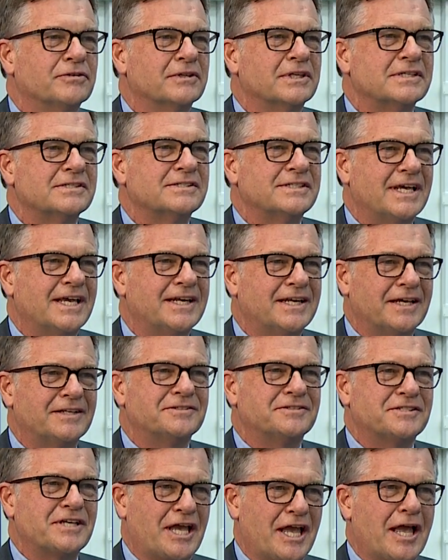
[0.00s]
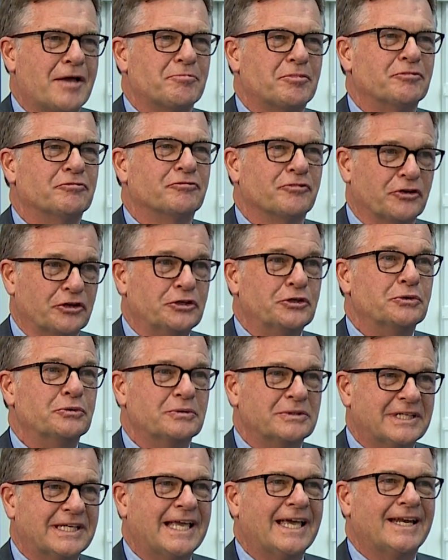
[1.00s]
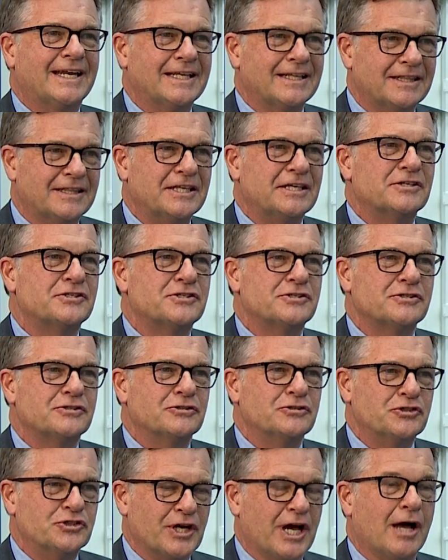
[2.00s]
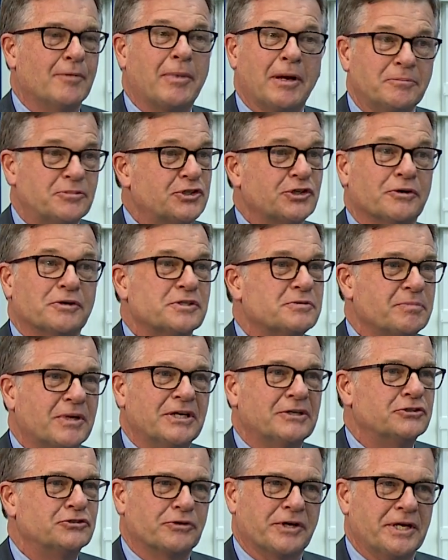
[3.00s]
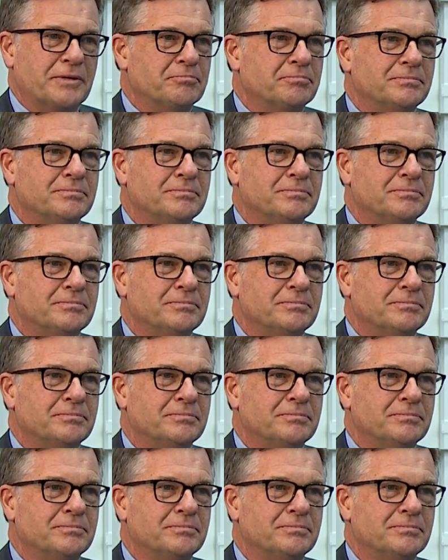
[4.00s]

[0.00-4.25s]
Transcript: for this day to, to happen for you, getting this job? I'm sure it's been a dream.